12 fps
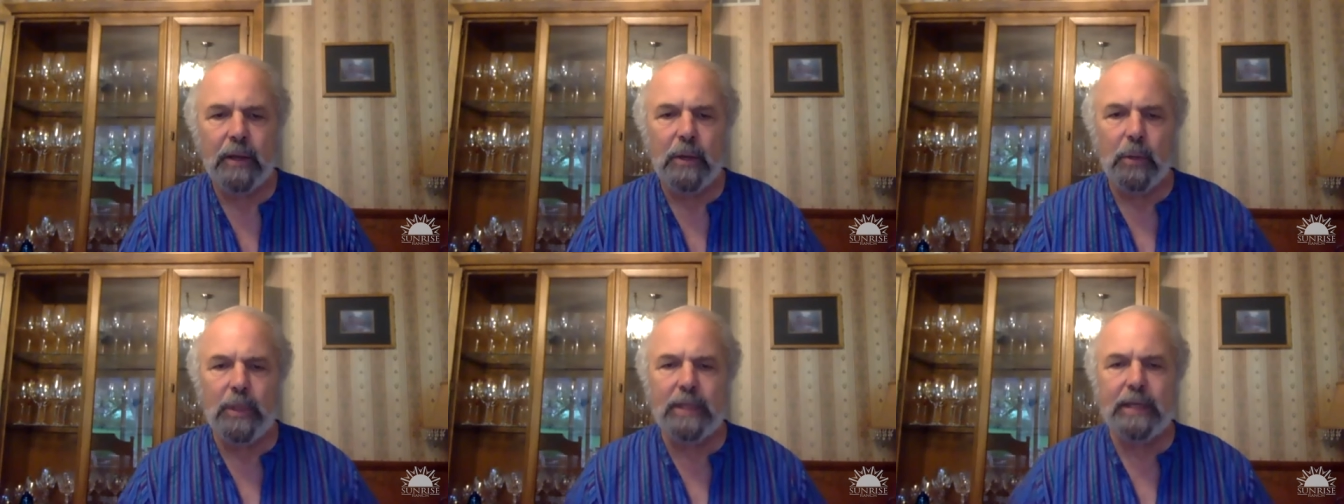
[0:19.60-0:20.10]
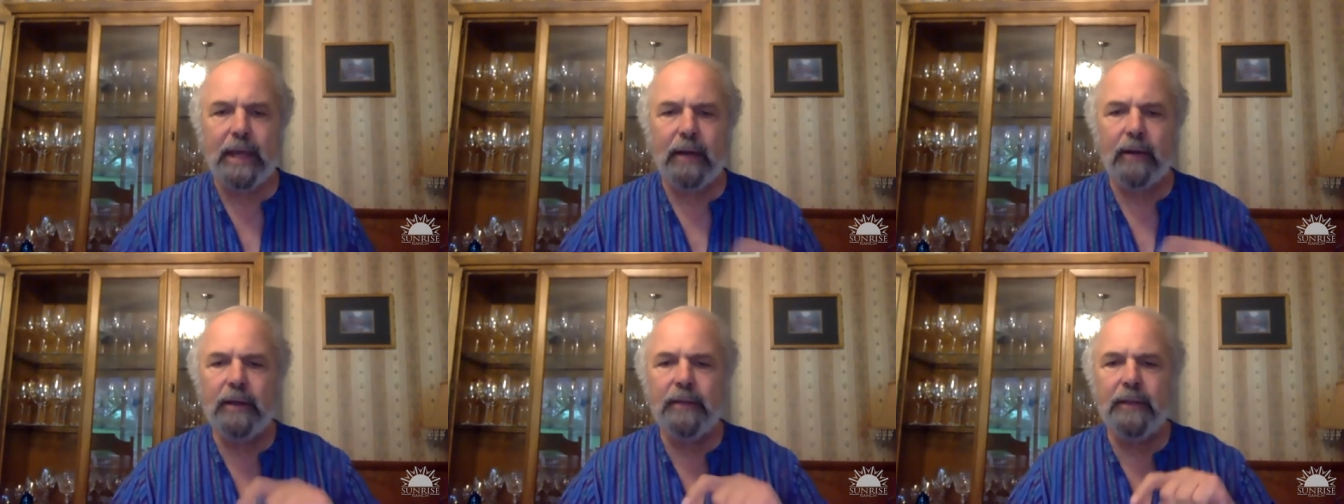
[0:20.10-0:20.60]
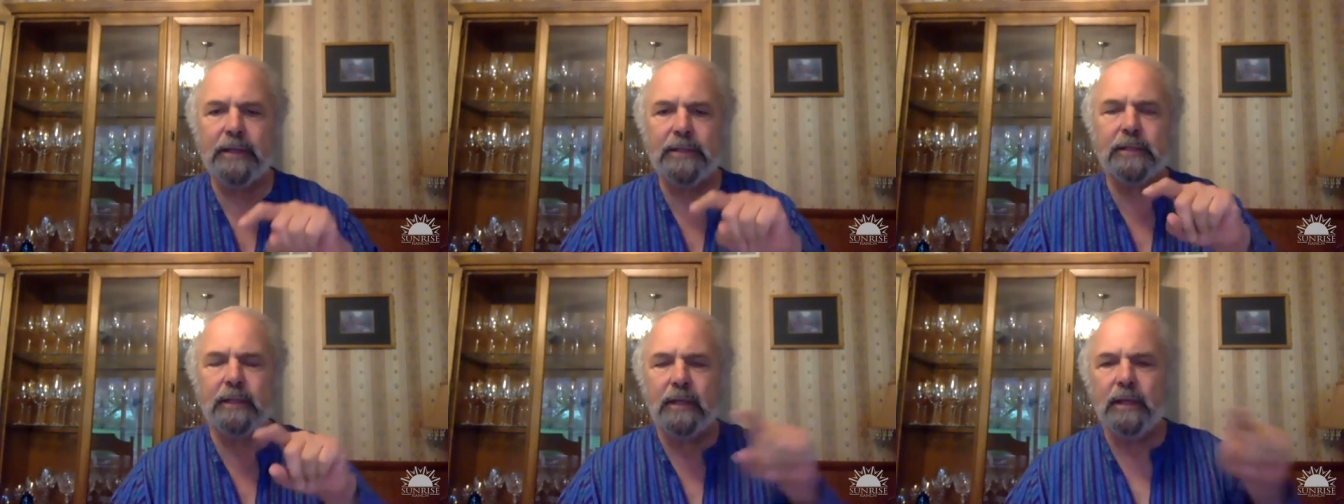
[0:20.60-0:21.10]
We carry
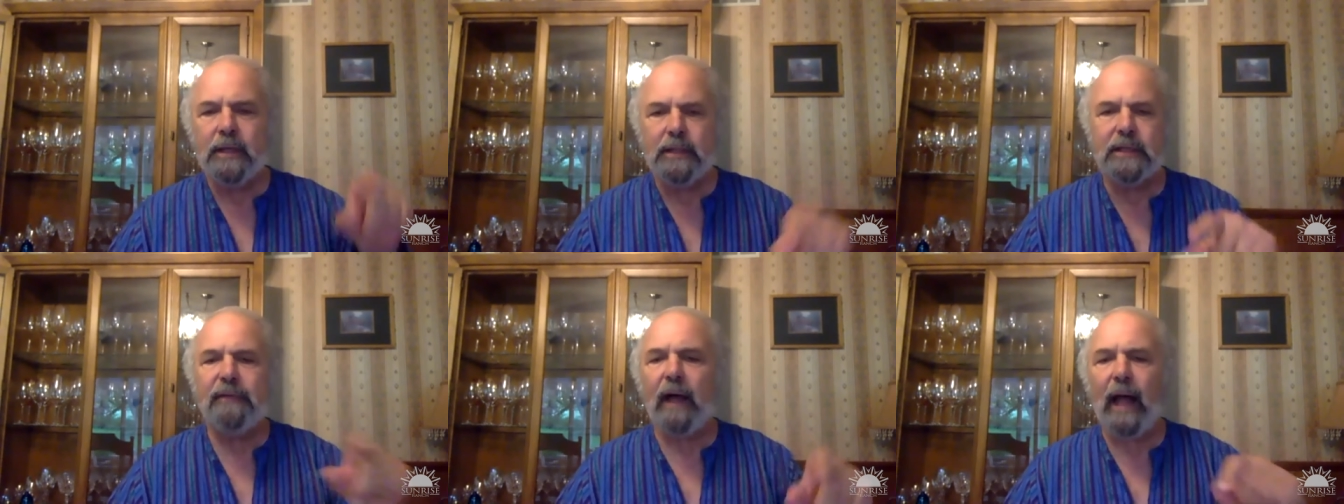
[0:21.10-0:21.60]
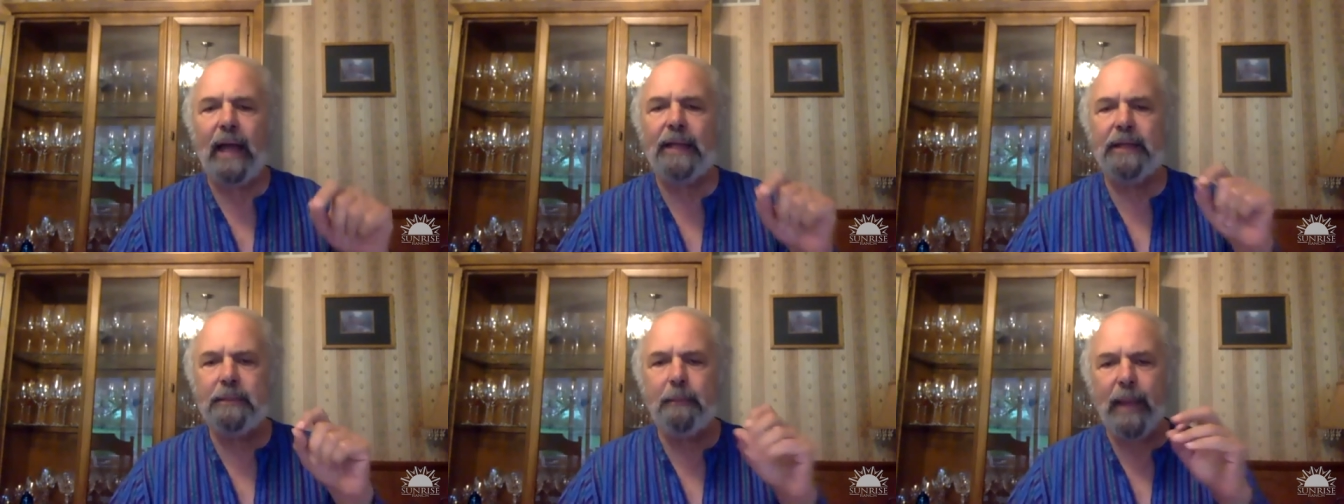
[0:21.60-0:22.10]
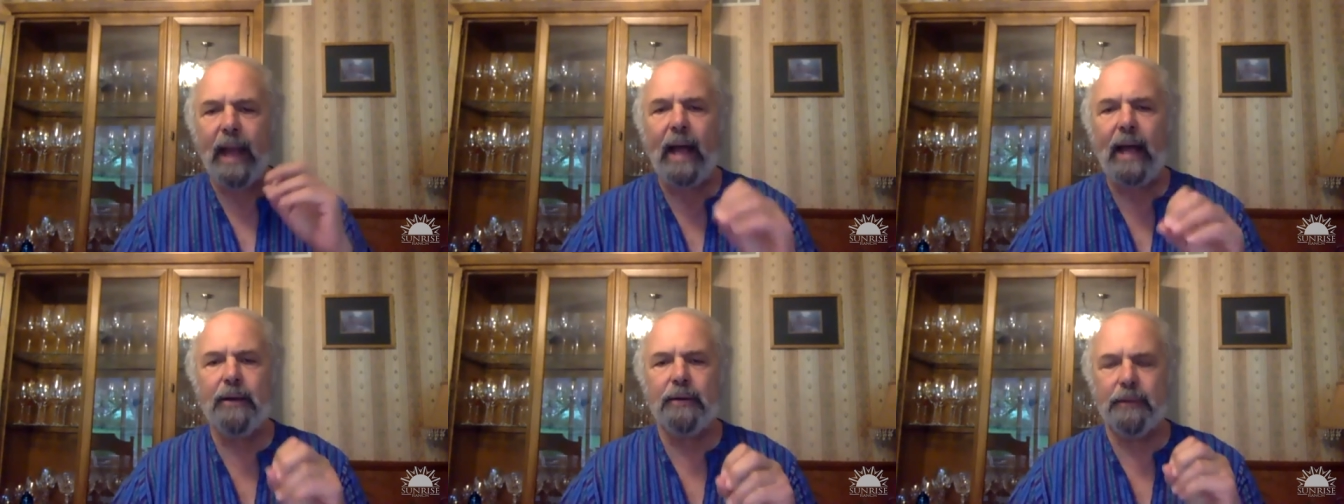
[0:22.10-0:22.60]
this divine
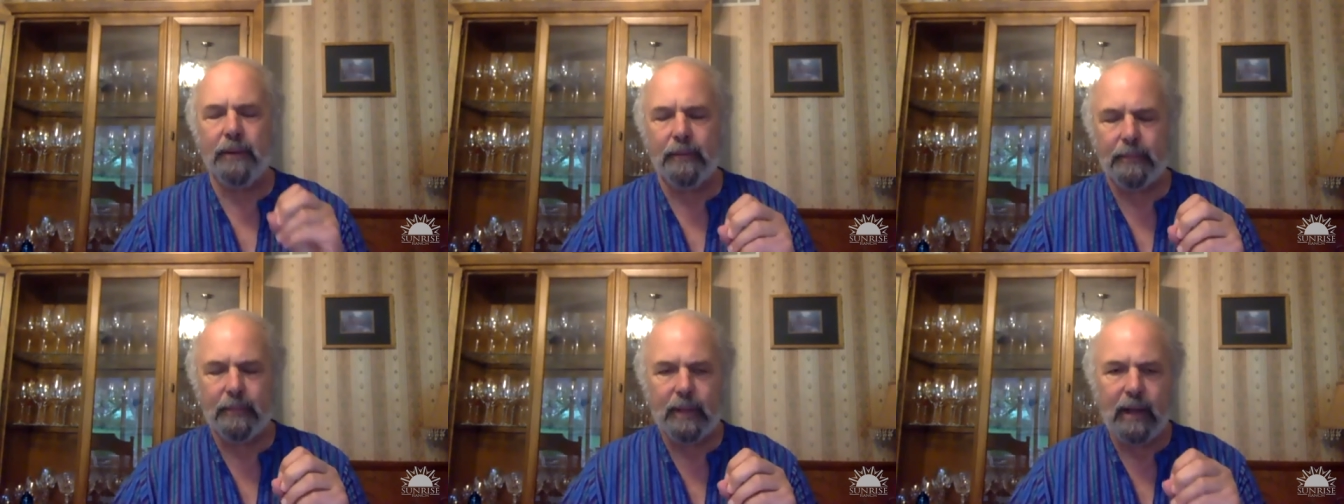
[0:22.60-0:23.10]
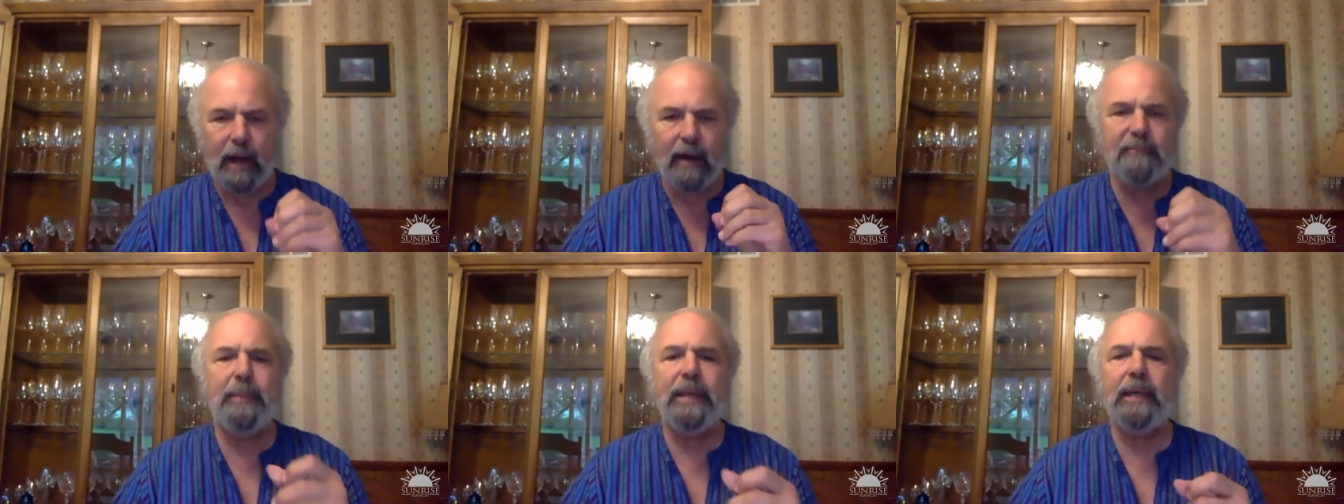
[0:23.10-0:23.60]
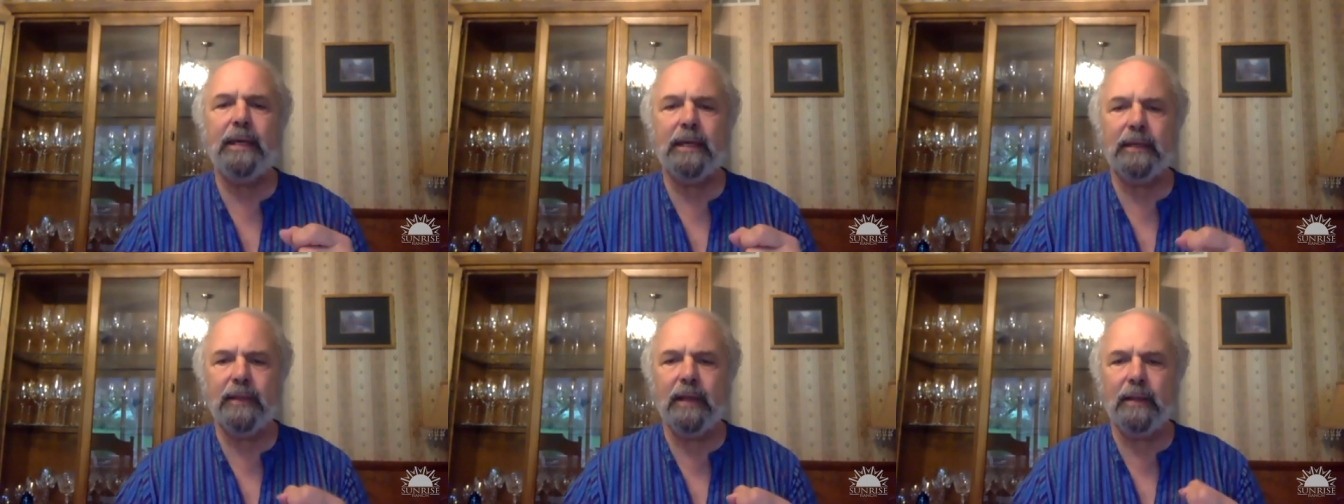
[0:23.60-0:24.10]
pattern of
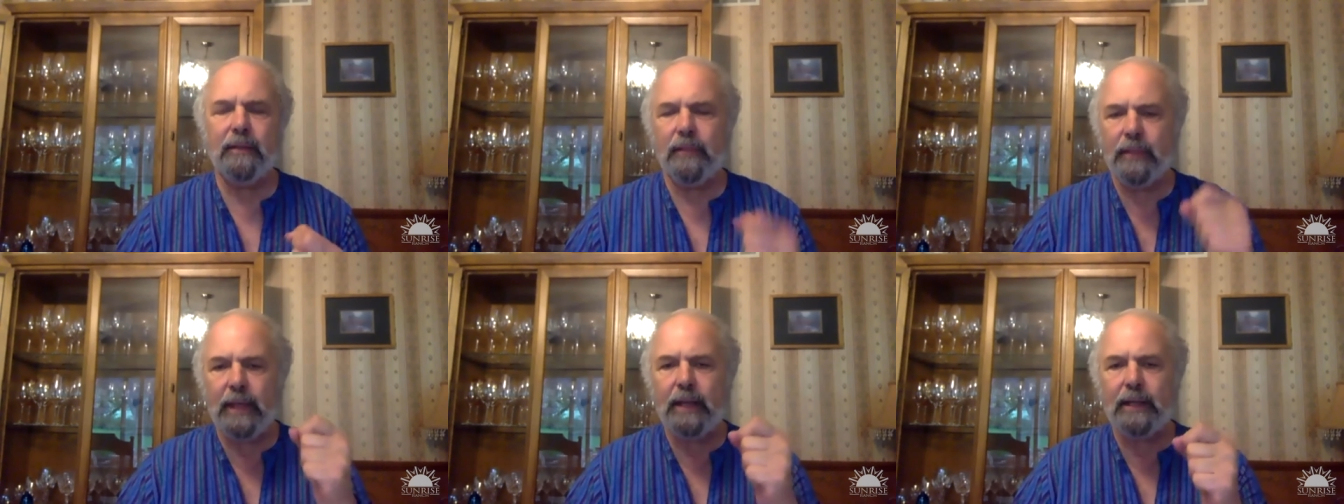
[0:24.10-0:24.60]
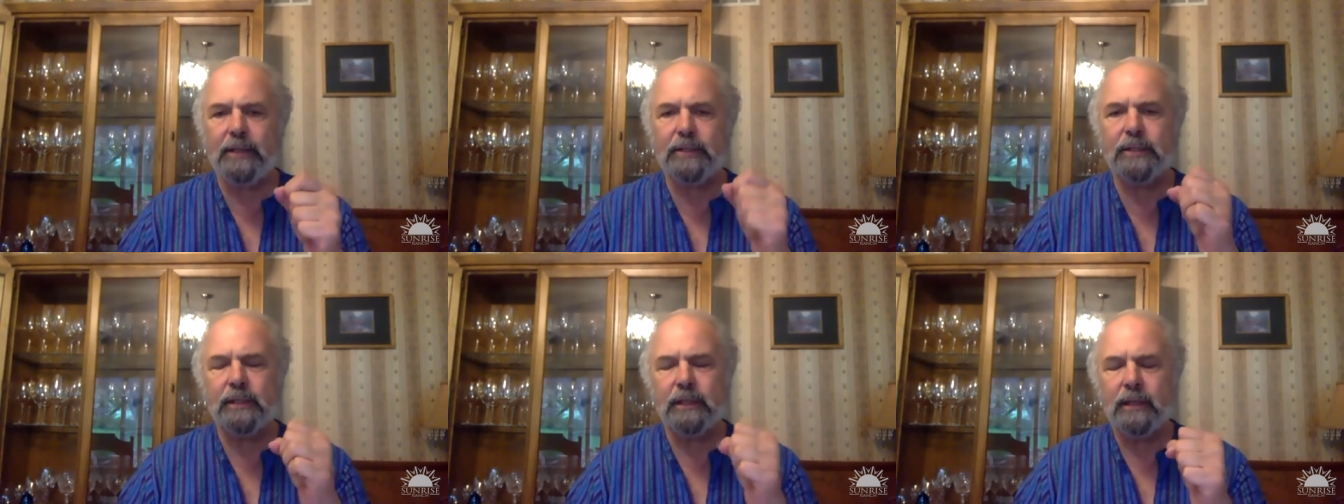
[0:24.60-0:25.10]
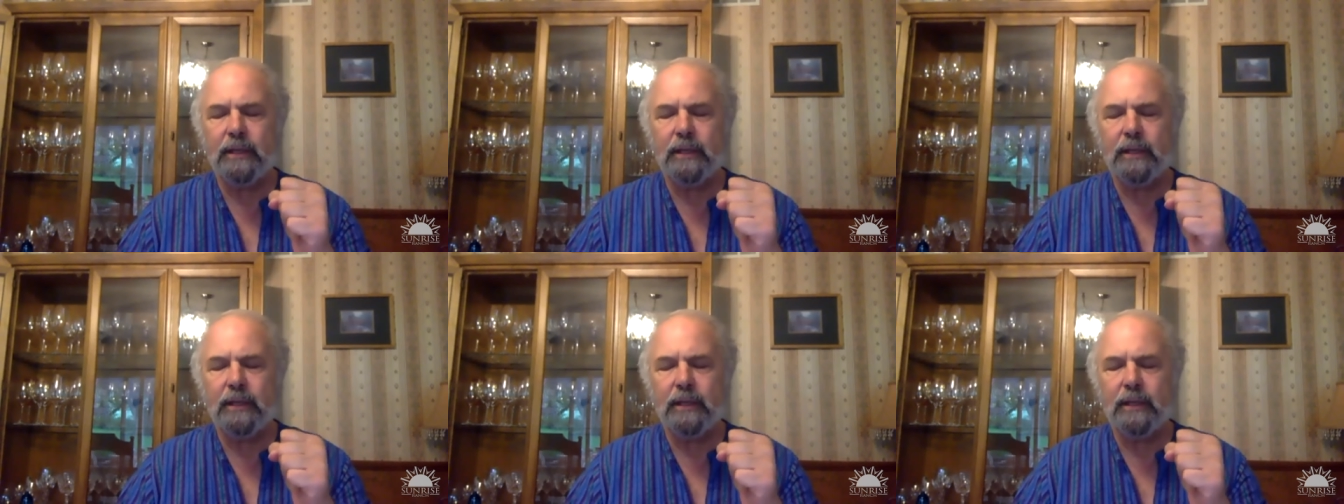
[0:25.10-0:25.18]
being that, that is